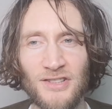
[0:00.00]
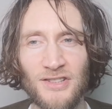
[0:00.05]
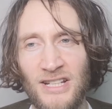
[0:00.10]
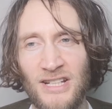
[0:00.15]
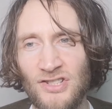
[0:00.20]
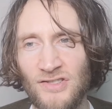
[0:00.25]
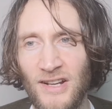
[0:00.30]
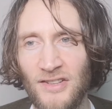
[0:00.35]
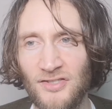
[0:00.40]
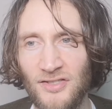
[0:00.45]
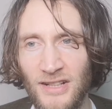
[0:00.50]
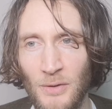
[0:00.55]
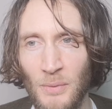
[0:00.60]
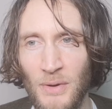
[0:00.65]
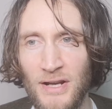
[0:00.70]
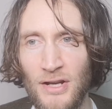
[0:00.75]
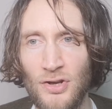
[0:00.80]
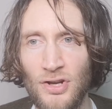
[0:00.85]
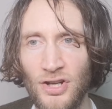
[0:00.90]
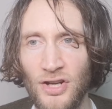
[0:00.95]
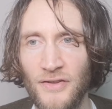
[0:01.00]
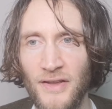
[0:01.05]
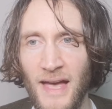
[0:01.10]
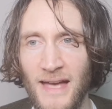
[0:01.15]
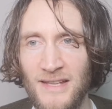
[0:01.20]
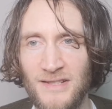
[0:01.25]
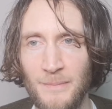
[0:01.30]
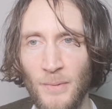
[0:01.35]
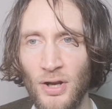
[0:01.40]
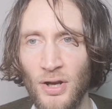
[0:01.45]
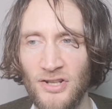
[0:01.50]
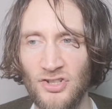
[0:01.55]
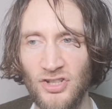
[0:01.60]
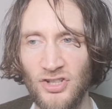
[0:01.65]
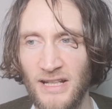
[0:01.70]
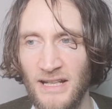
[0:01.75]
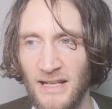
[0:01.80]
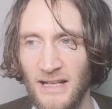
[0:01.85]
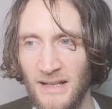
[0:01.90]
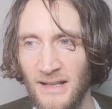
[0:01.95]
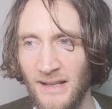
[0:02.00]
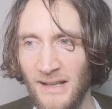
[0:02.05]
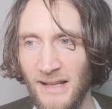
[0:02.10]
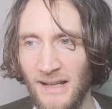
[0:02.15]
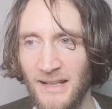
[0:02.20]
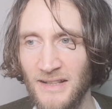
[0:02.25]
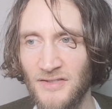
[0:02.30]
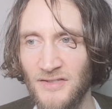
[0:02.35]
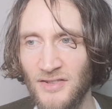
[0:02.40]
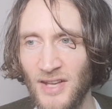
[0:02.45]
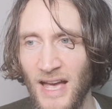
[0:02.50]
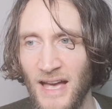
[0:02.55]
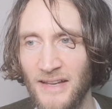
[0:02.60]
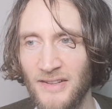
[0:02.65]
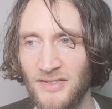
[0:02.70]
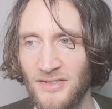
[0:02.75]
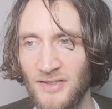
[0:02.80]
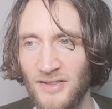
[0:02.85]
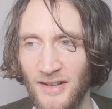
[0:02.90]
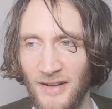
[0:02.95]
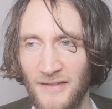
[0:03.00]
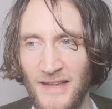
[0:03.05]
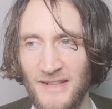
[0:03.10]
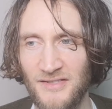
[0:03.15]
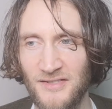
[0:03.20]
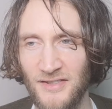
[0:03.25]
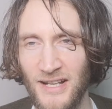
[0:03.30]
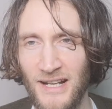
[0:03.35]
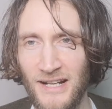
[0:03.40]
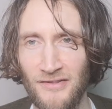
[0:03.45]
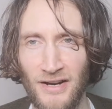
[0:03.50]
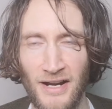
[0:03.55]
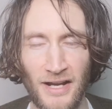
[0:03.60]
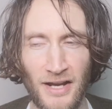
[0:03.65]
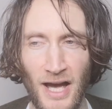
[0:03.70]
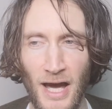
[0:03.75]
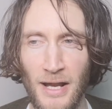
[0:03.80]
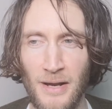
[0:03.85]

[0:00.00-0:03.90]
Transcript: interestingly, when you look at the etymology, it says, and let's hear it again.